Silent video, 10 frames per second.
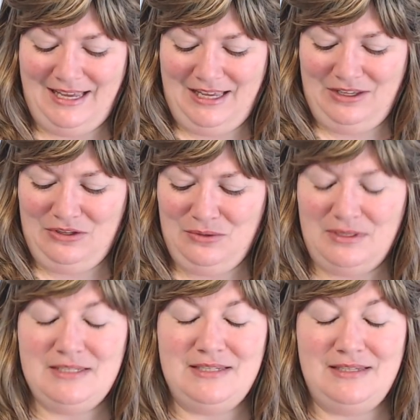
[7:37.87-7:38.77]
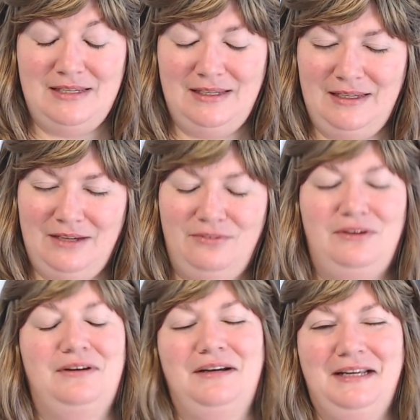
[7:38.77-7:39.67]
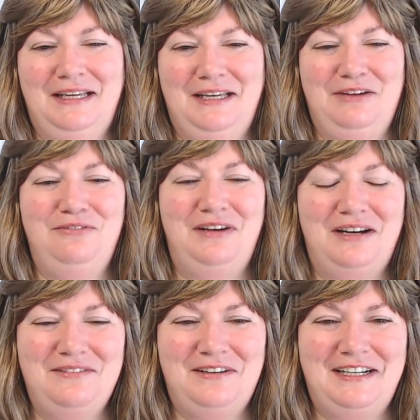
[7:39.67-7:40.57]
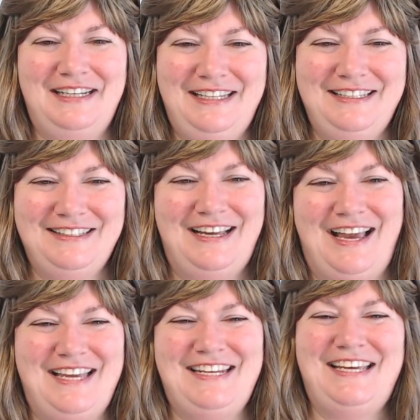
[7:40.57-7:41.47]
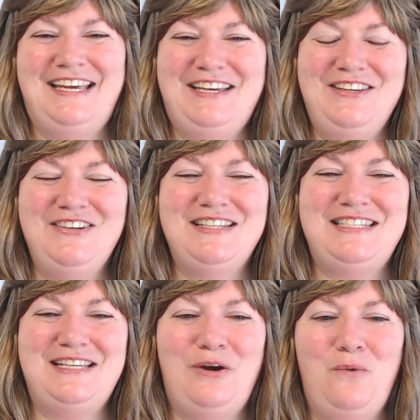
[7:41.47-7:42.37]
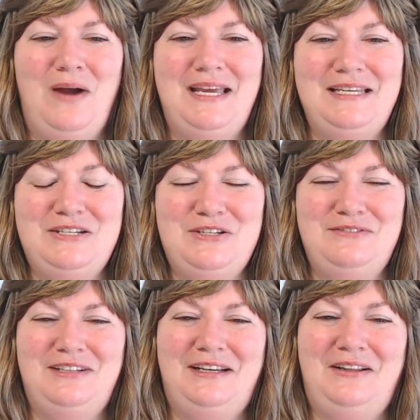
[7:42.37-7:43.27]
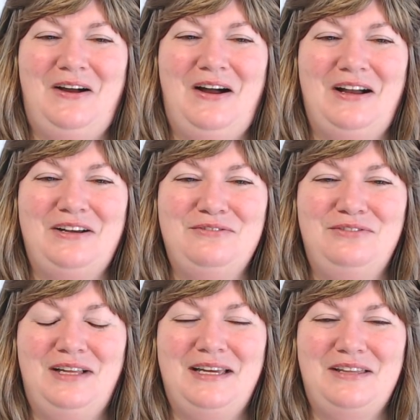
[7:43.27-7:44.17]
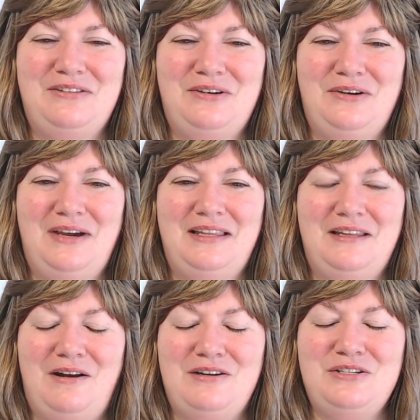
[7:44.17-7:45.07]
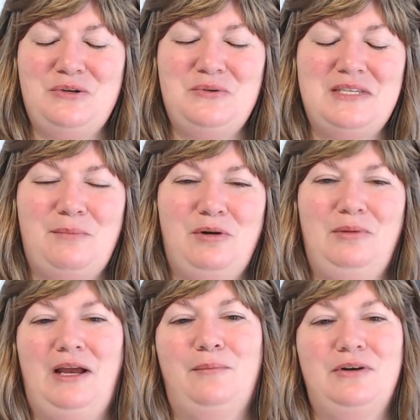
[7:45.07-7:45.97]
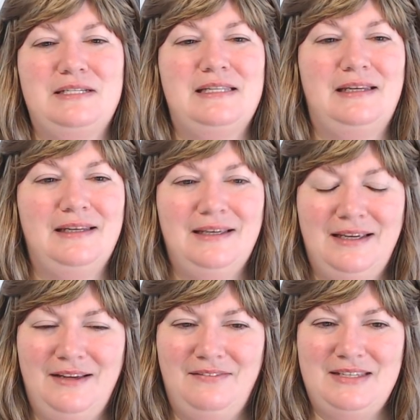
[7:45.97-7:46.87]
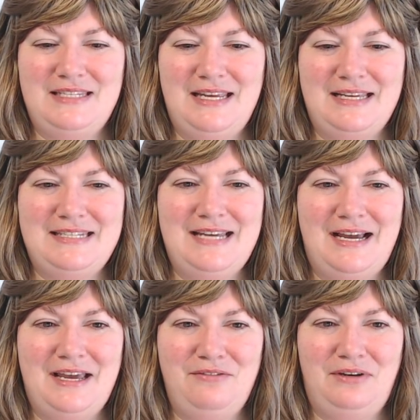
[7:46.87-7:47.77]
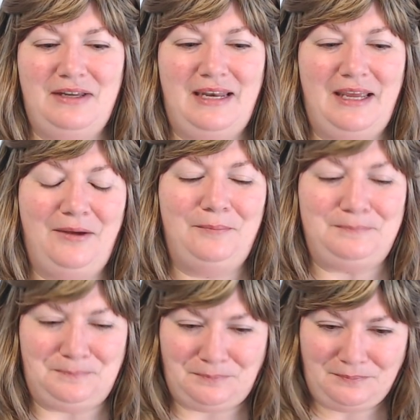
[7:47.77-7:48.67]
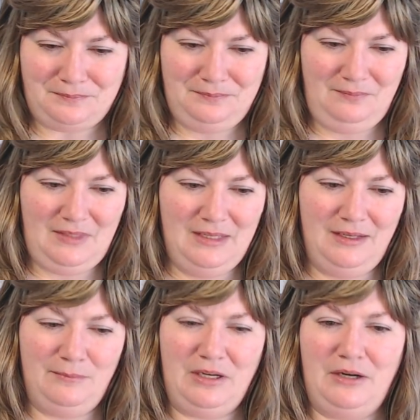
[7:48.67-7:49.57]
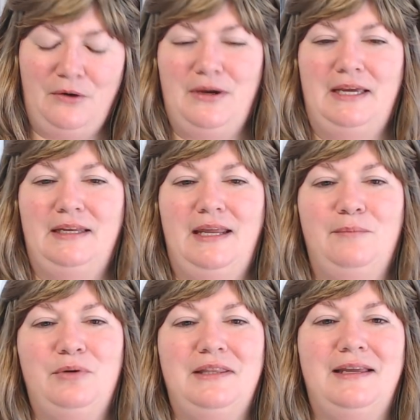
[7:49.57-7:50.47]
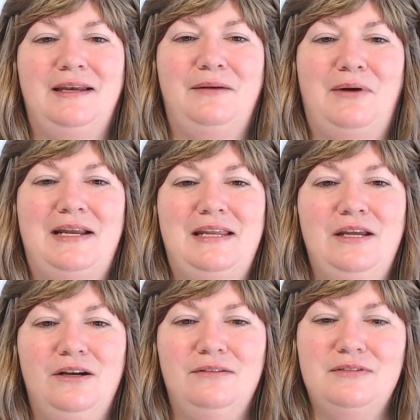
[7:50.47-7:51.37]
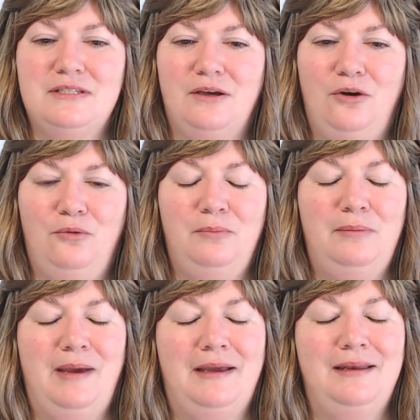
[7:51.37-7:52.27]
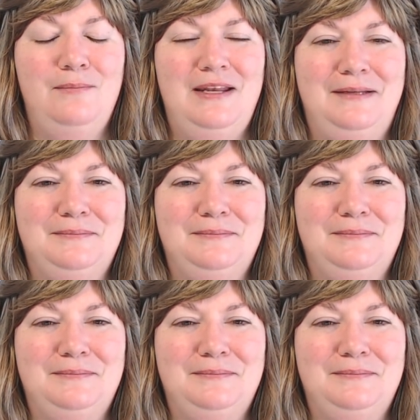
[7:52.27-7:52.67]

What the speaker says: you can see, if you're very, very eagle-eyed, you can see a white juvenile hawk flying through. And there are two separate blackbirds that take a dive on him. And I'm going to go ahead and put that in right here. So be back in a minute.